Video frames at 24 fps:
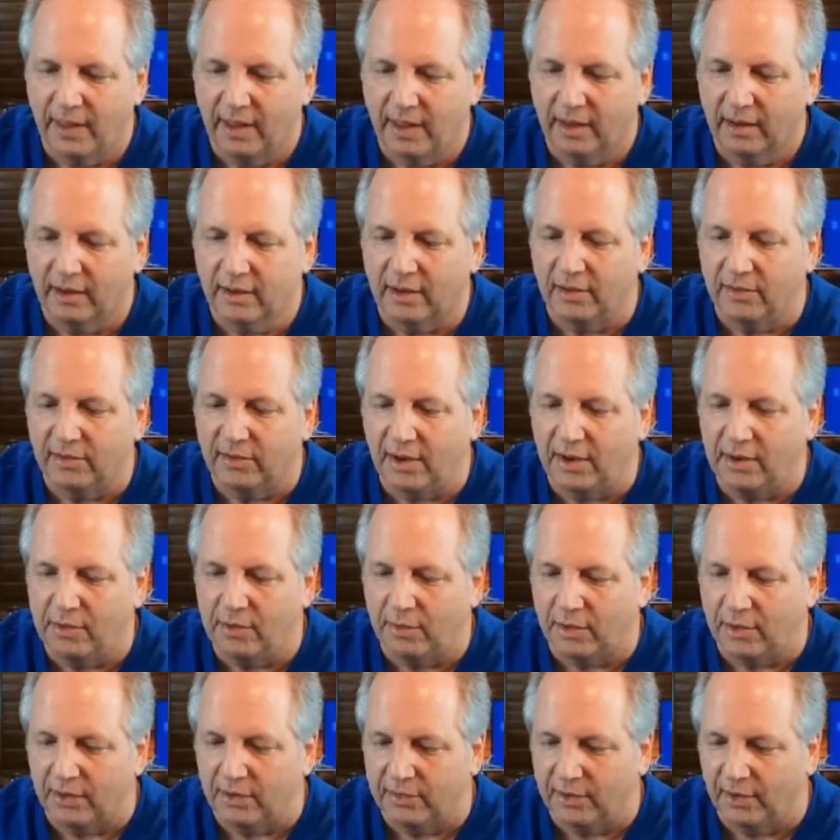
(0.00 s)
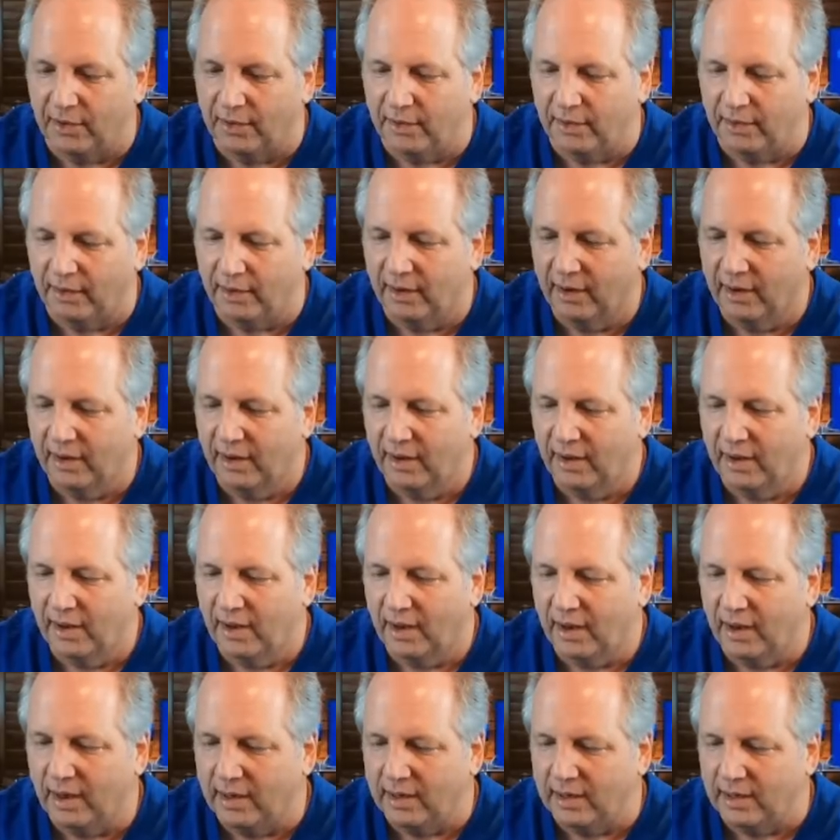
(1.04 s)
continue the turn,
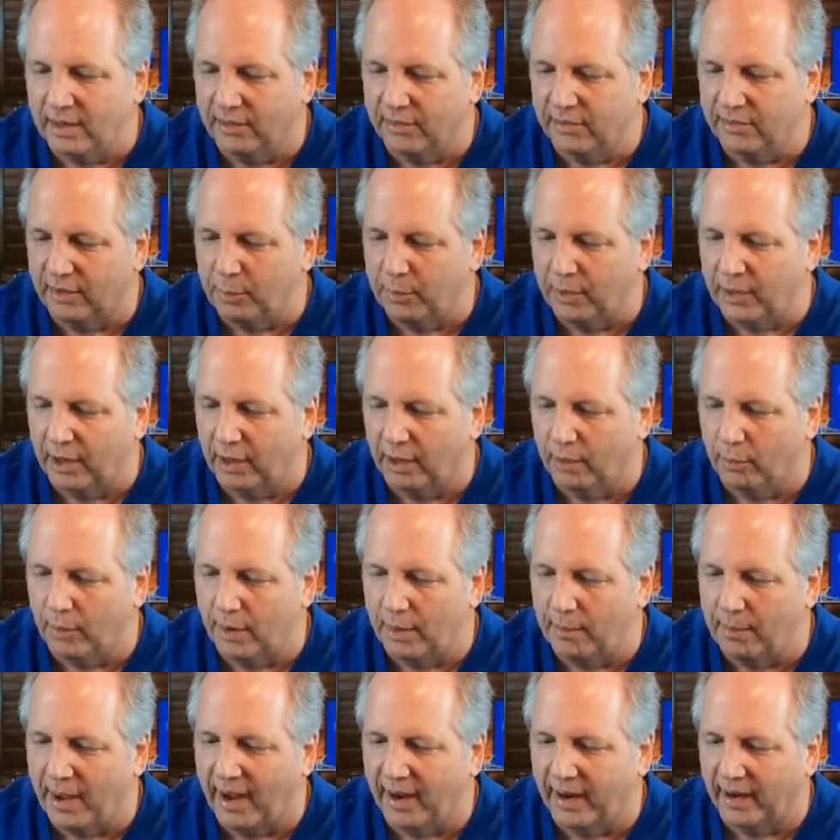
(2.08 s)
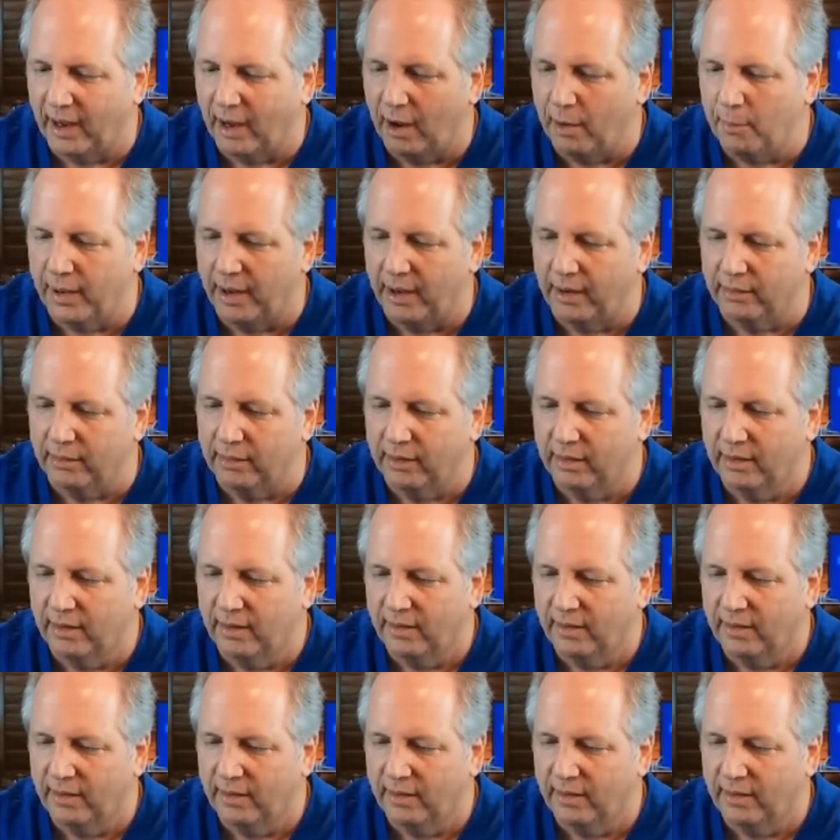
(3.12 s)
and intercept the airway back outbound.